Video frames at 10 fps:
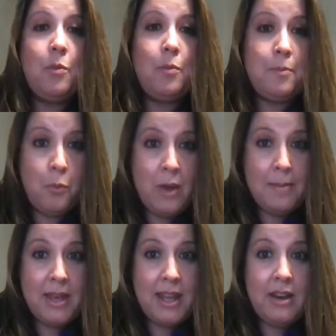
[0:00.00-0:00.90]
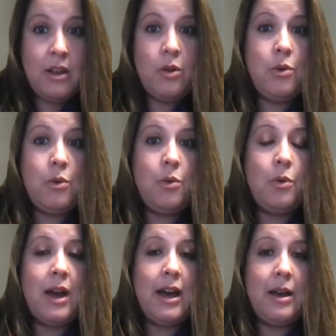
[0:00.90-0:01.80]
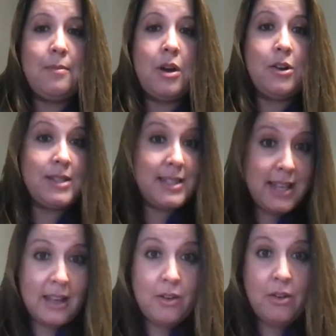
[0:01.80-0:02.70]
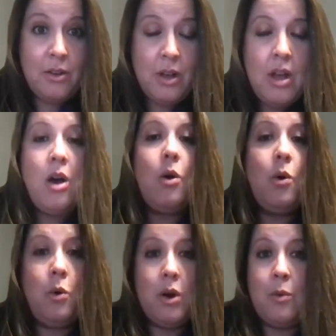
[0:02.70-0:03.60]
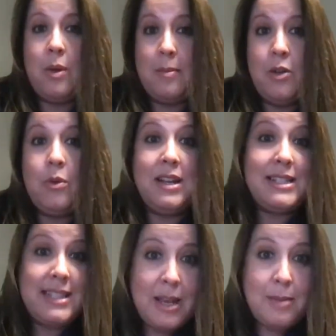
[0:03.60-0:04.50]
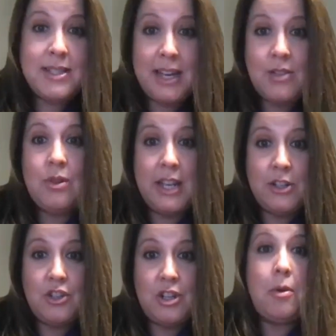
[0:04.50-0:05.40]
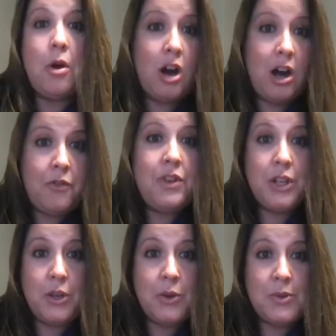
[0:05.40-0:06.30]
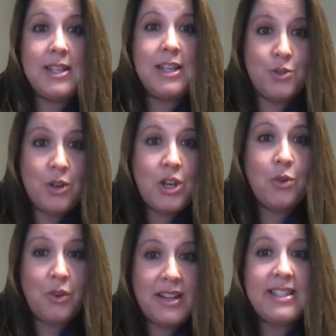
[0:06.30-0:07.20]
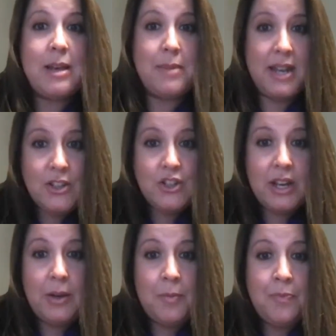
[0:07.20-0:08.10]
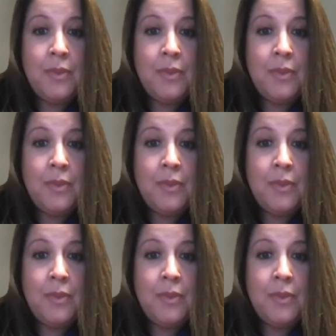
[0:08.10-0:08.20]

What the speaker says: women who are single or women who are in a same-sex relationship often use intrauterine insemination.